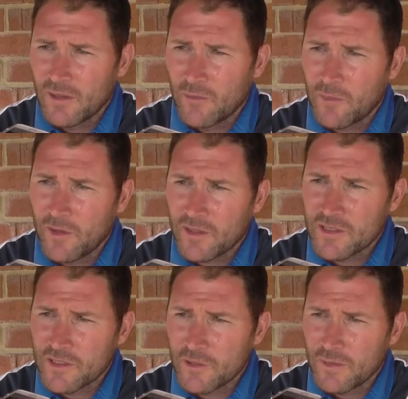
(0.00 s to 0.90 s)
we'll be
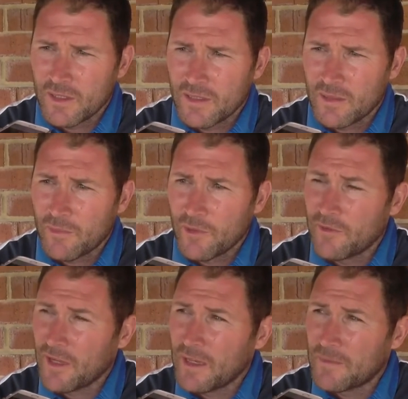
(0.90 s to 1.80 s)
looking to
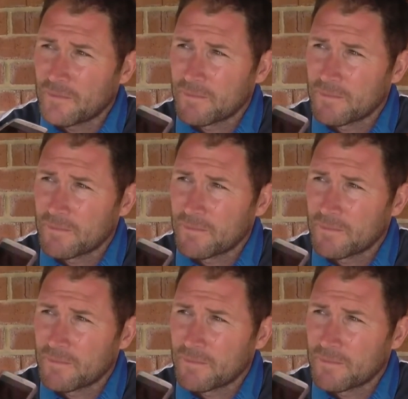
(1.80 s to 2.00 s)
improve again.